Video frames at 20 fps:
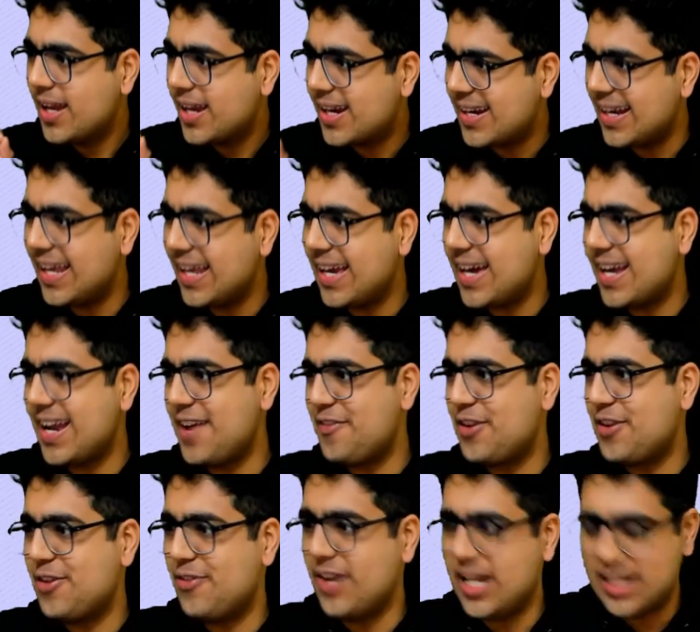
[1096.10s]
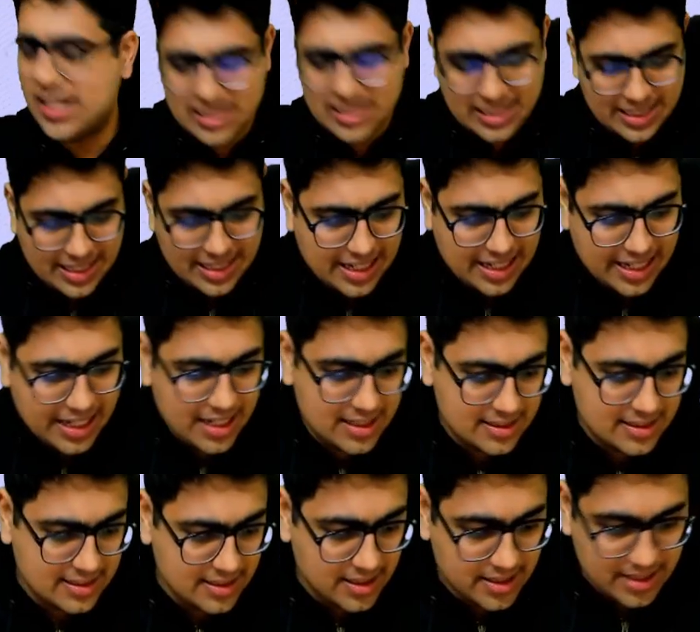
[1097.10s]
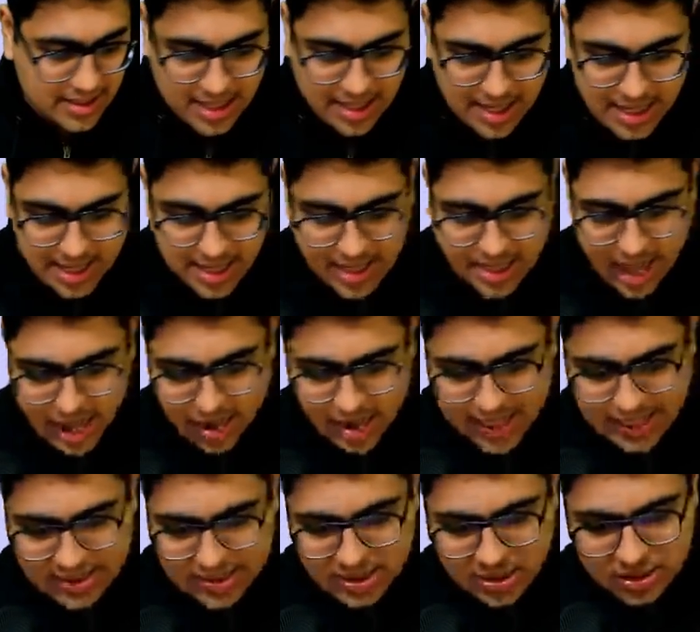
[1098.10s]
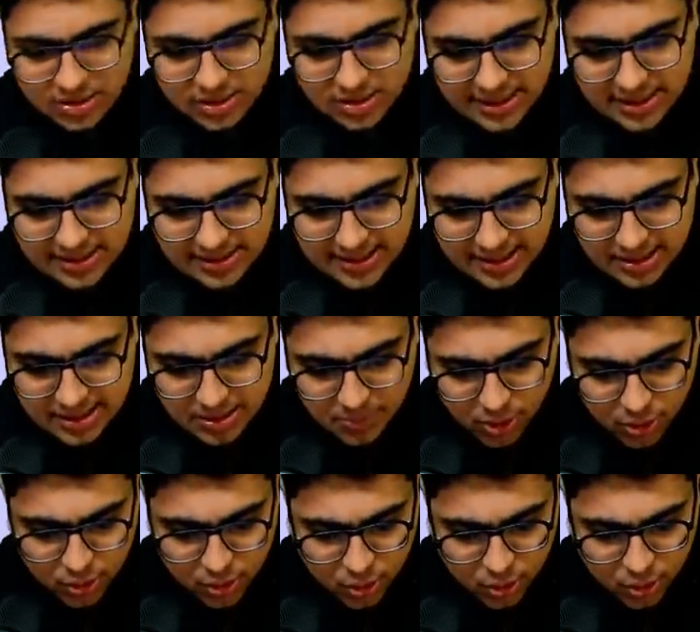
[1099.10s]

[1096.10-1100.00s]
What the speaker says: Clear, everyone? Clear, sir. Now let's discuss about